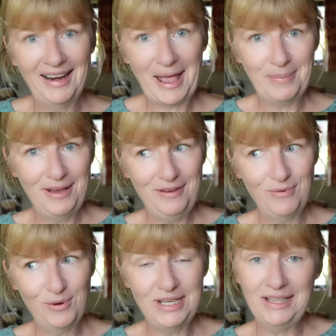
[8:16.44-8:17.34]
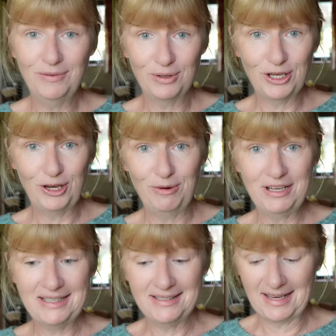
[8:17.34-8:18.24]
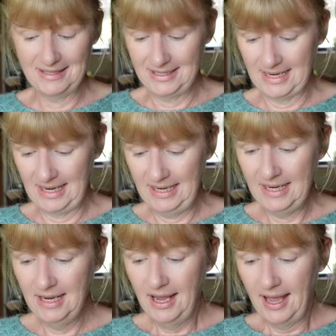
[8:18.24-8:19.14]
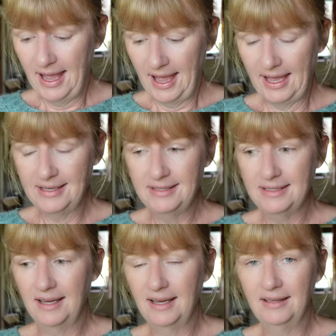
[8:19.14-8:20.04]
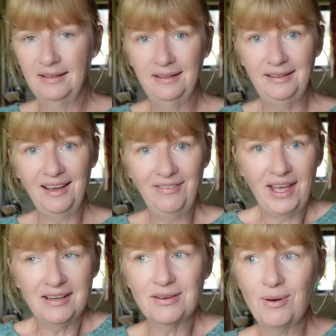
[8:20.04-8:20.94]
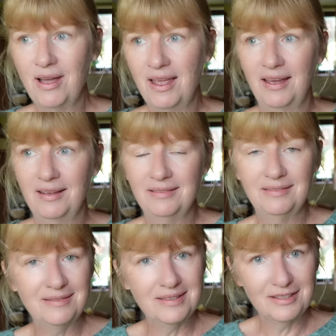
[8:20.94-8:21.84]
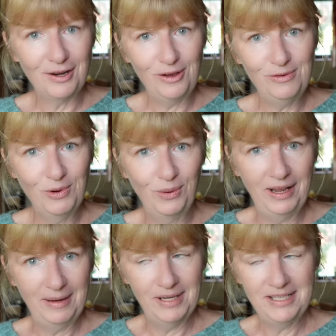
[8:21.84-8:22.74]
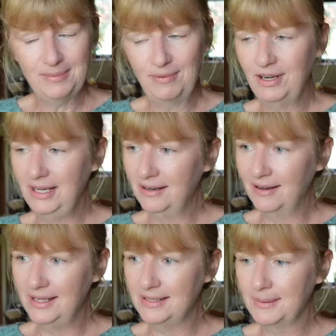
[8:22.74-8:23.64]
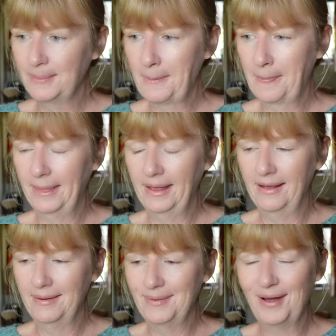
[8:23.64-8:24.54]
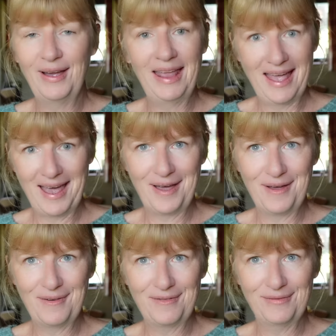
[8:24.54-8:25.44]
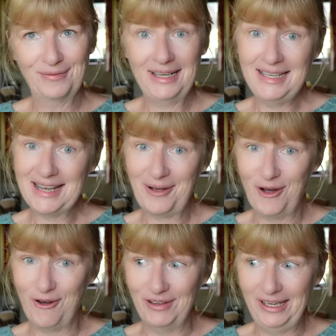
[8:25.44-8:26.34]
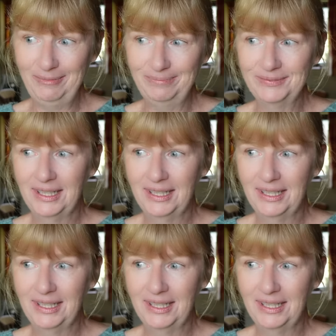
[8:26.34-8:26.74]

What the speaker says: and happy 14th of October. It's a Saturday and yeah, I've had quite a slow morning, but it's been really nice. I have cleaned out Harvey